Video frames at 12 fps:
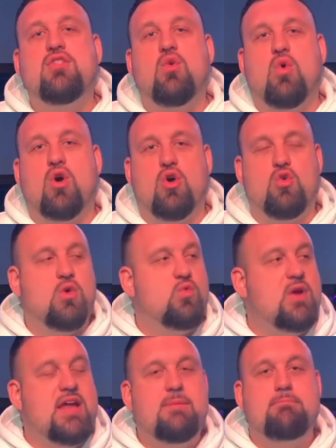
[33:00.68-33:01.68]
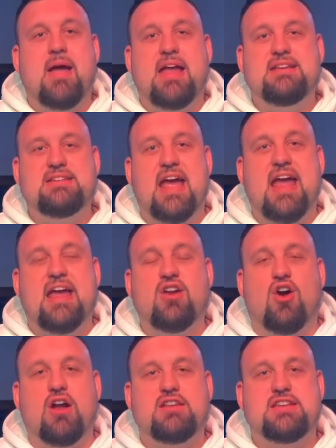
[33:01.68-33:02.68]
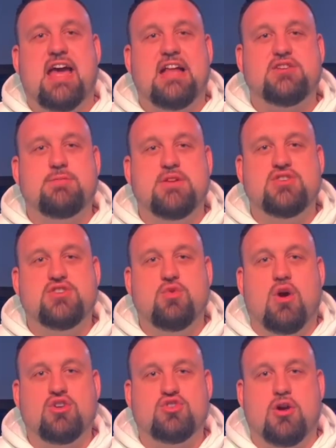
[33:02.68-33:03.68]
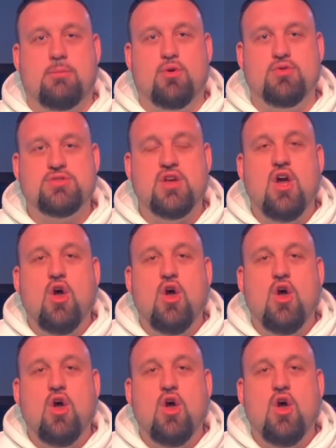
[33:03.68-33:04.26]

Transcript: the world would we maintain our attachments to our troubles